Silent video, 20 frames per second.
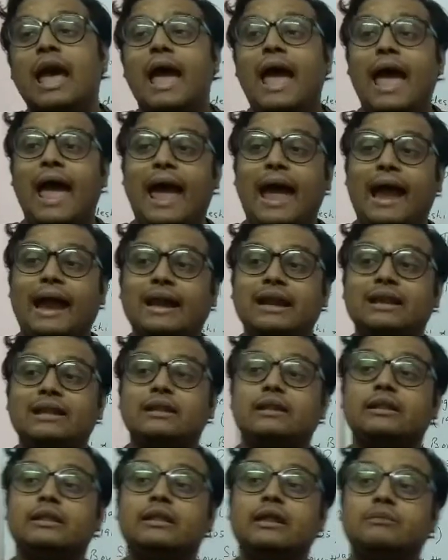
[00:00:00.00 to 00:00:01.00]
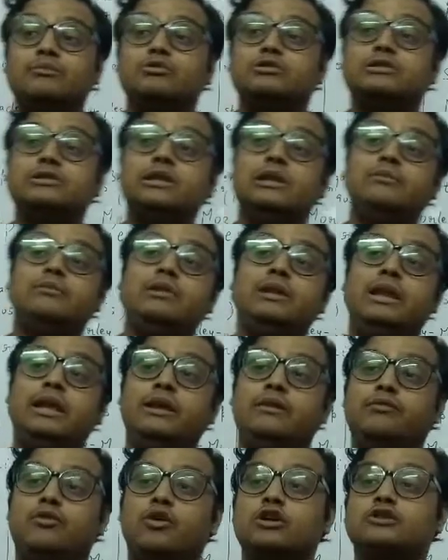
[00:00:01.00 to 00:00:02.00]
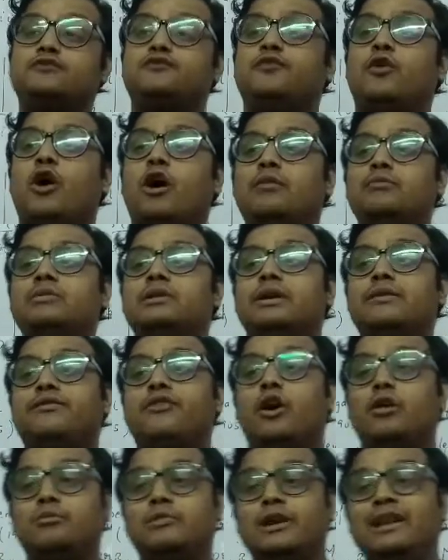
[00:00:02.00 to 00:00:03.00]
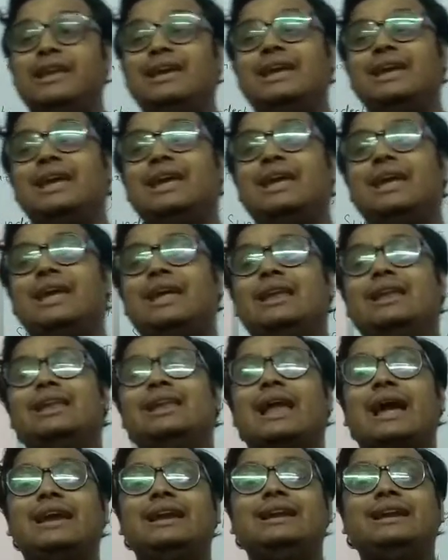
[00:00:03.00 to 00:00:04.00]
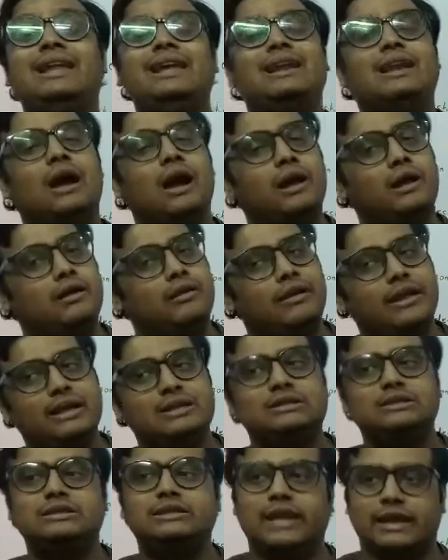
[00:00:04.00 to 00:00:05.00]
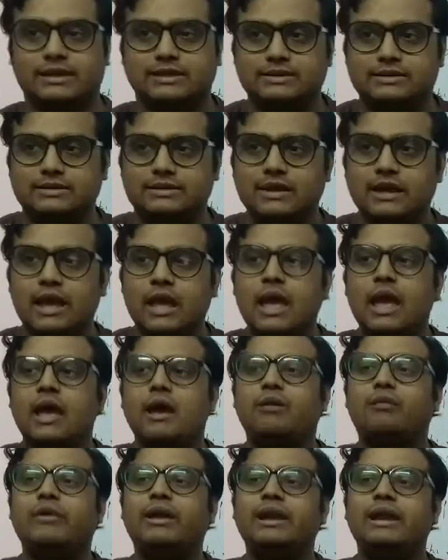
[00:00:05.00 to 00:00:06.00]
and the Muslim League was formed formally in 1906. When